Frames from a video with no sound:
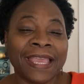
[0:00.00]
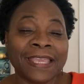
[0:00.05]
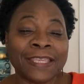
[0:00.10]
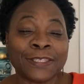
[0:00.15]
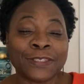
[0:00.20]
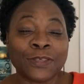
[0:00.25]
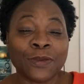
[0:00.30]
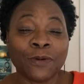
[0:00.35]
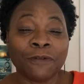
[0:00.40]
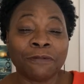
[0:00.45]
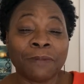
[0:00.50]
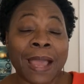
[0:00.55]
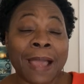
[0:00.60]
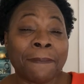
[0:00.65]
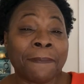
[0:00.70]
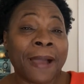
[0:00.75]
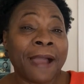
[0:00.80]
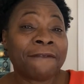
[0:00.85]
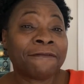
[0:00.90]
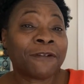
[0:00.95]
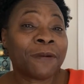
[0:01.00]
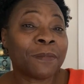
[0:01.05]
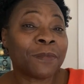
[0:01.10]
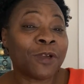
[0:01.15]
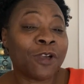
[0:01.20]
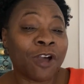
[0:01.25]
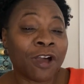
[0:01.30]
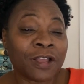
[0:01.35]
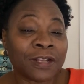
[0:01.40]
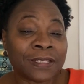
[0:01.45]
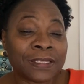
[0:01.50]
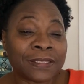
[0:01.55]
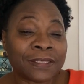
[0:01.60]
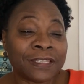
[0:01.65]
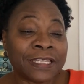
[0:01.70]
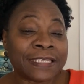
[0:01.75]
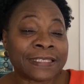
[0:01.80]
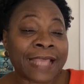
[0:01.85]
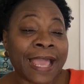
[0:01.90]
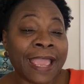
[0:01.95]
So apart from God's
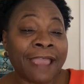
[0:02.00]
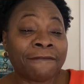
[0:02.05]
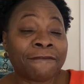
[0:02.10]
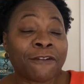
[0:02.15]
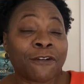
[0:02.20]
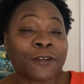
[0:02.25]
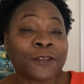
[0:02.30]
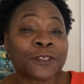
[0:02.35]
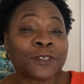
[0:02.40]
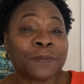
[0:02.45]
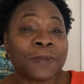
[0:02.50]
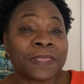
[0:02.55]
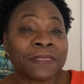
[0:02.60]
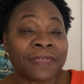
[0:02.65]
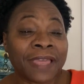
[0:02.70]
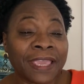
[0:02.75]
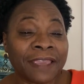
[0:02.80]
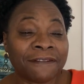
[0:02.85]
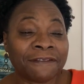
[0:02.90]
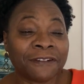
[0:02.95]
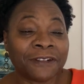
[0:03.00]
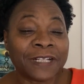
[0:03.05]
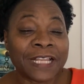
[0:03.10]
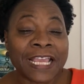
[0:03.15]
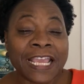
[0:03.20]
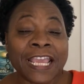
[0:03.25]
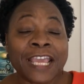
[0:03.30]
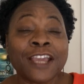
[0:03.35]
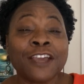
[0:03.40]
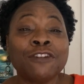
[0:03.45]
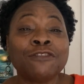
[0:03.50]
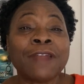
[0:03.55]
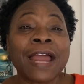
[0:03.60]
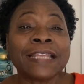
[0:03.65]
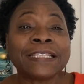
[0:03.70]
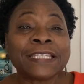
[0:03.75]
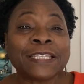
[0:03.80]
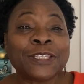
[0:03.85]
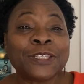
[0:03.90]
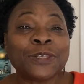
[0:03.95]
desire for us to be thankful,
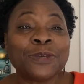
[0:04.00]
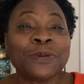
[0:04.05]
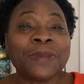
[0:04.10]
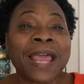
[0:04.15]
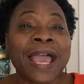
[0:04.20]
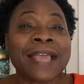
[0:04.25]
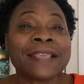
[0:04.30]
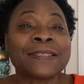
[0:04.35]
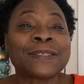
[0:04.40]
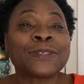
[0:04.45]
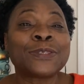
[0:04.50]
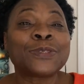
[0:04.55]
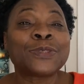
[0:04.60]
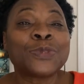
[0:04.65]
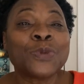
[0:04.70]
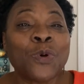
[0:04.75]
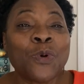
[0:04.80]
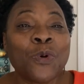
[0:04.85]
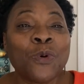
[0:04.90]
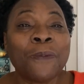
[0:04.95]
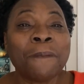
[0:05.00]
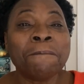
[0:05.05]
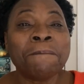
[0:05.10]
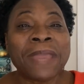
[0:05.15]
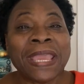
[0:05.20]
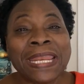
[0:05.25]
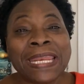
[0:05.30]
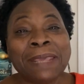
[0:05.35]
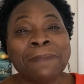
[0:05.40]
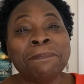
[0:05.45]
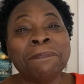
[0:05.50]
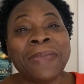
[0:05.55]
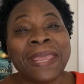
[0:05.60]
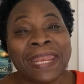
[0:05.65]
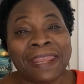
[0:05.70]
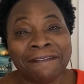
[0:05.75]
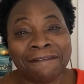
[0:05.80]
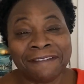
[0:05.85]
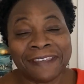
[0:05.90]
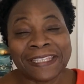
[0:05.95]
gratitude has so many
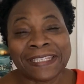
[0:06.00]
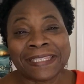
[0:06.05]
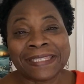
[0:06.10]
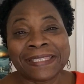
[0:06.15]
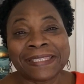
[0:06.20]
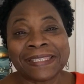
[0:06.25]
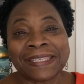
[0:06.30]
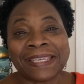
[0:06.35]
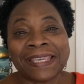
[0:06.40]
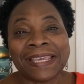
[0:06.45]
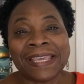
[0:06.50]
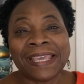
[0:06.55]
benefits.